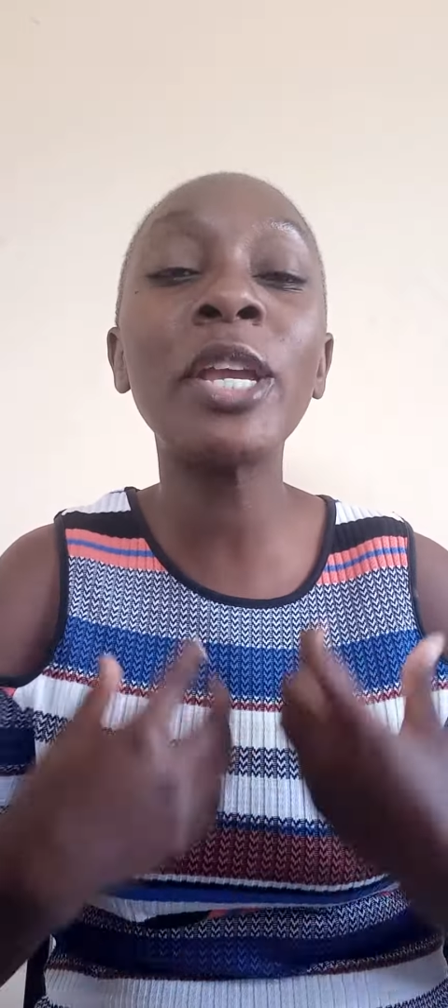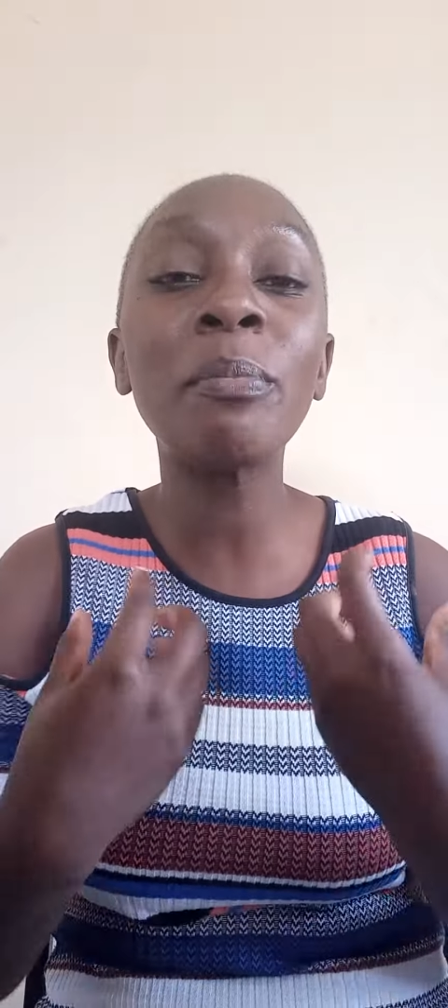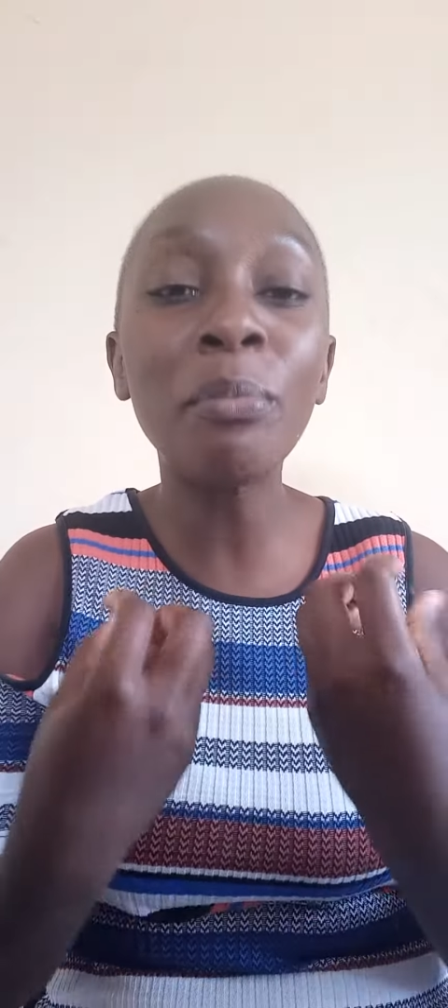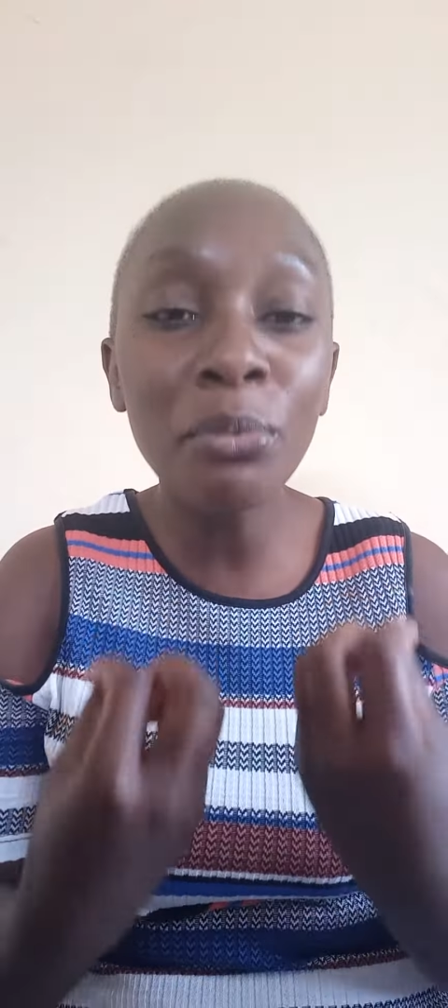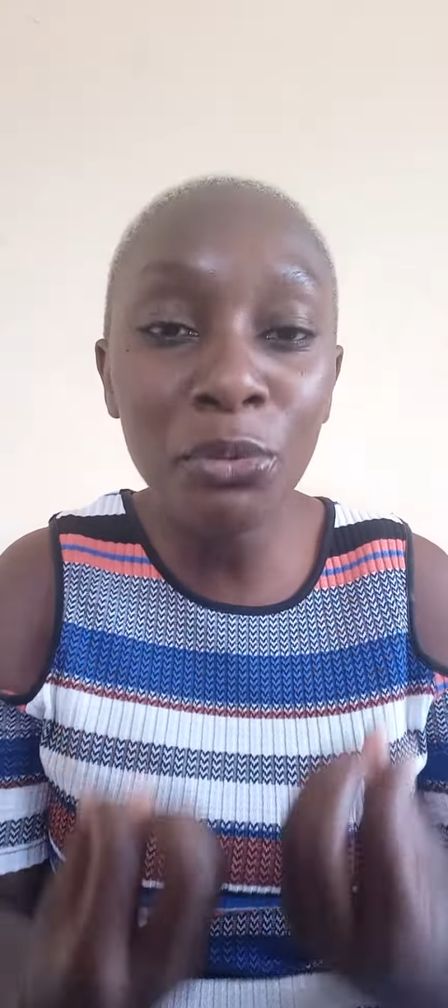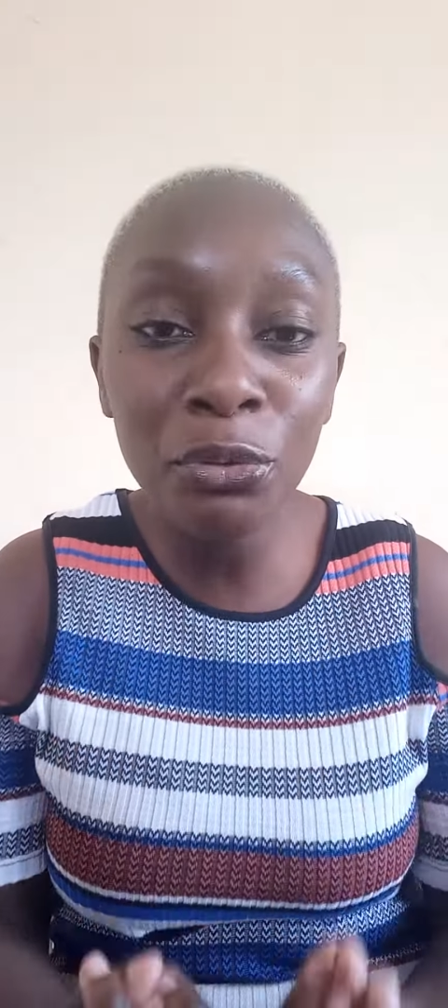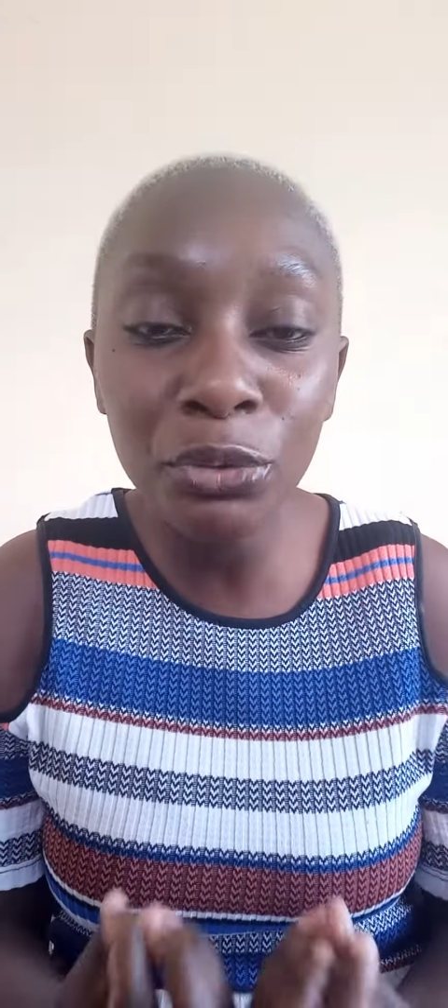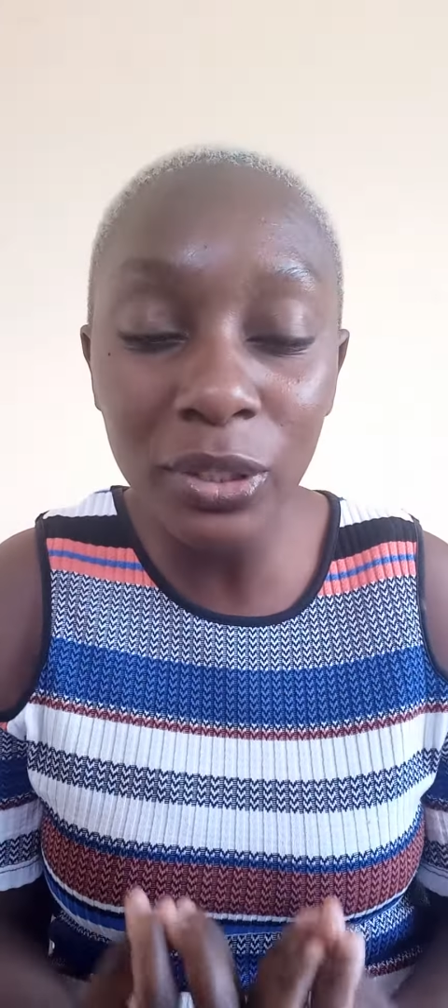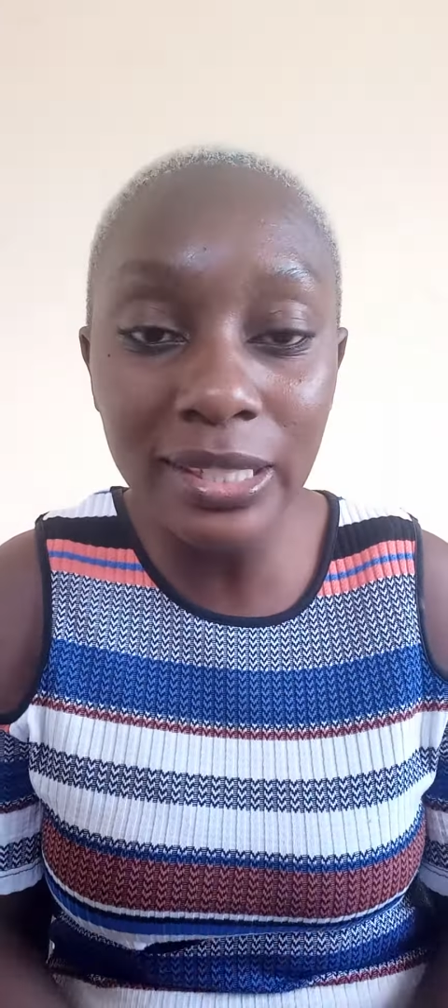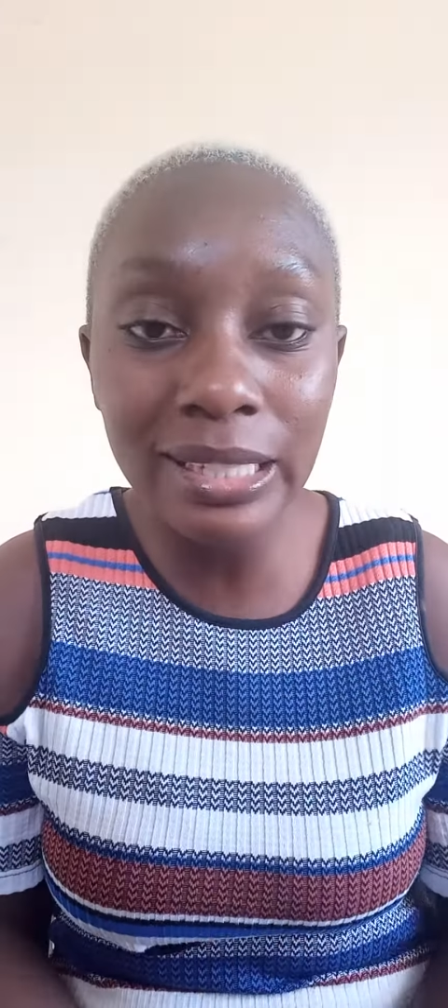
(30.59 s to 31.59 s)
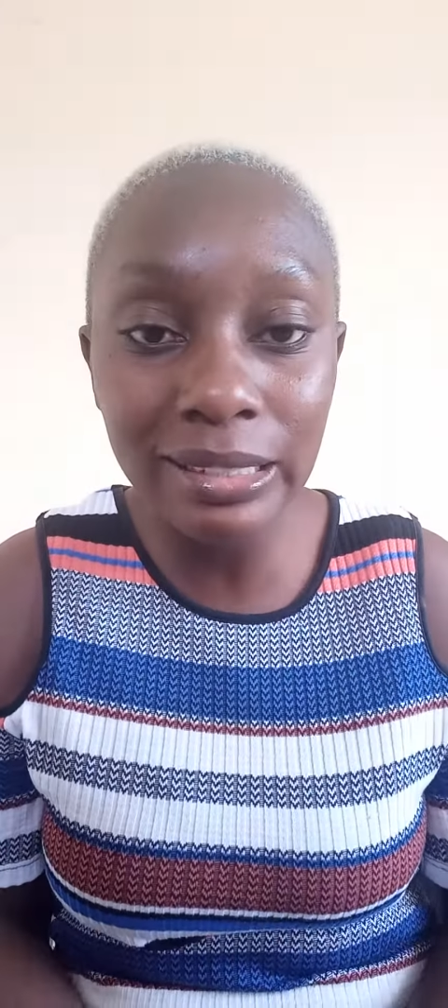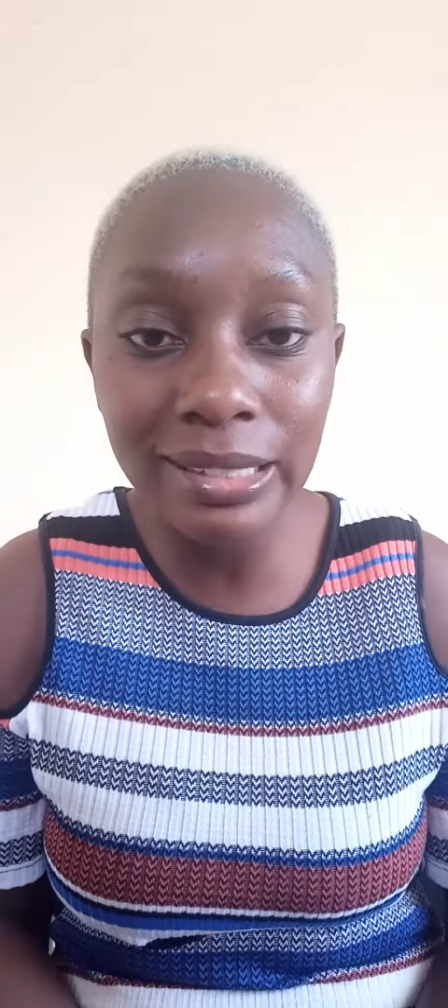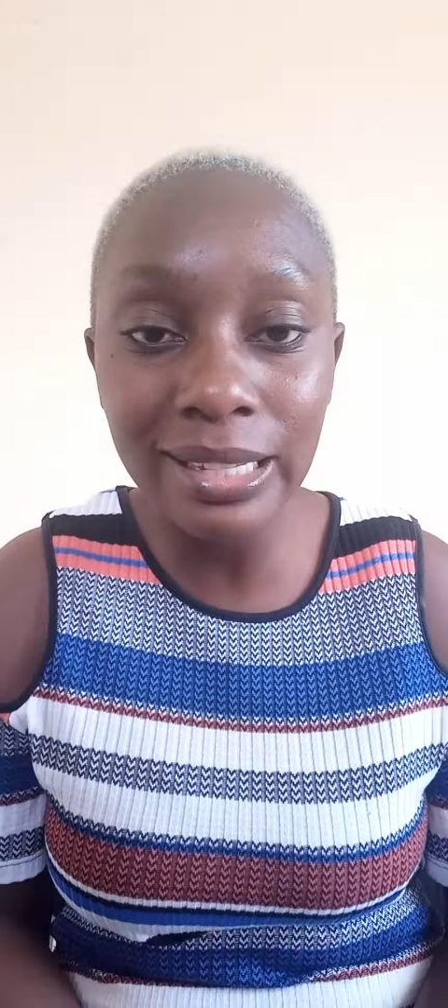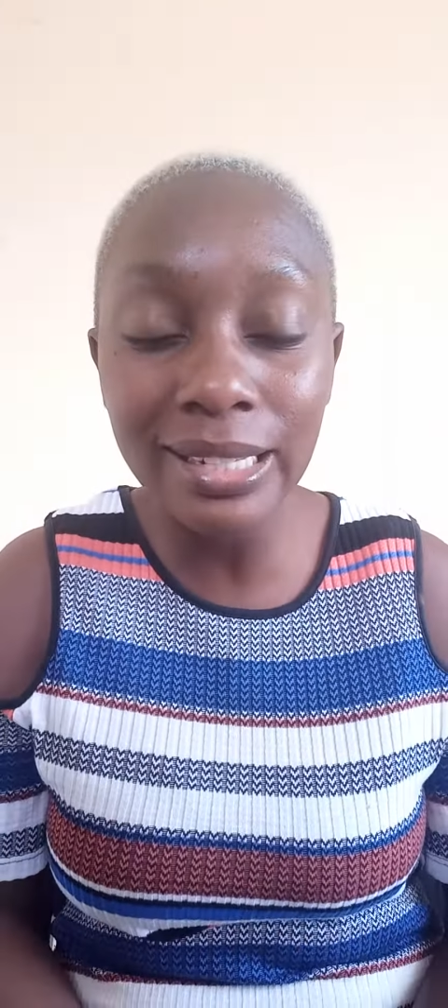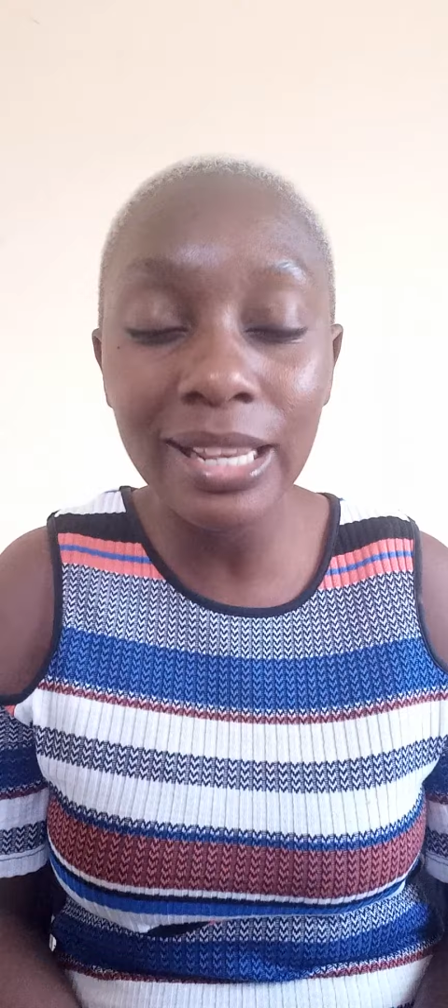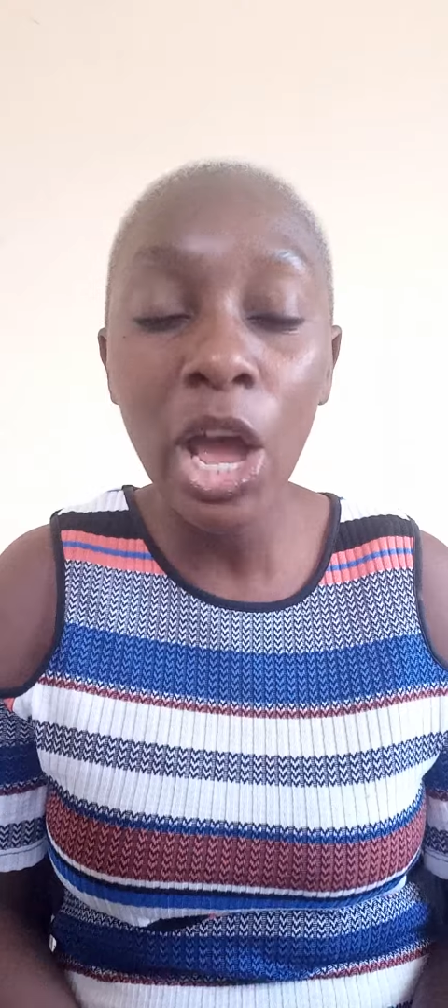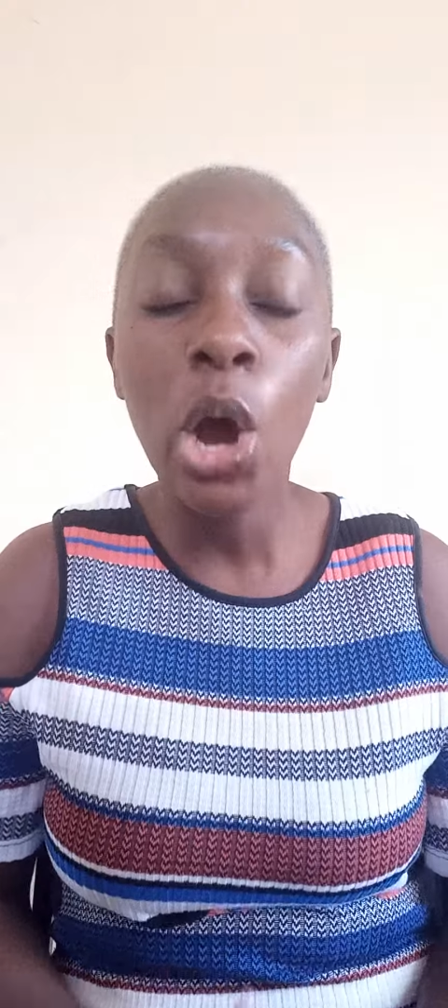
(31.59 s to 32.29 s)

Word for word: improve your skill set